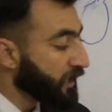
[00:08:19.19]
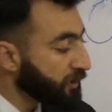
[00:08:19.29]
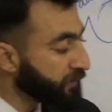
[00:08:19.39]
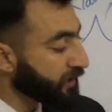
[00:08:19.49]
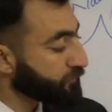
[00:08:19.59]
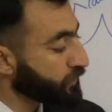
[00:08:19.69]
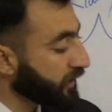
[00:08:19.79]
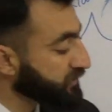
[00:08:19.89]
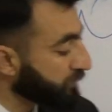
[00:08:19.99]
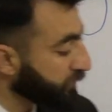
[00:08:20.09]
Let me give you the
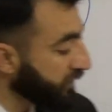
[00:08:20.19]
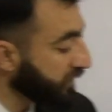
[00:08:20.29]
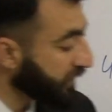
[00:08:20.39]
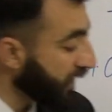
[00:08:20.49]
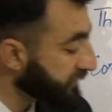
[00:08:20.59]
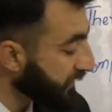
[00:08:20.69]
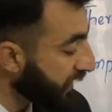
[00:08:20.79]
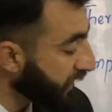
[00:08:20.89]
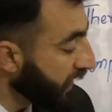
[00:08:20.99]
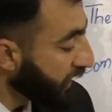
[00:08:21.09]
example here, as
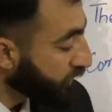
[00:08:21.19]
I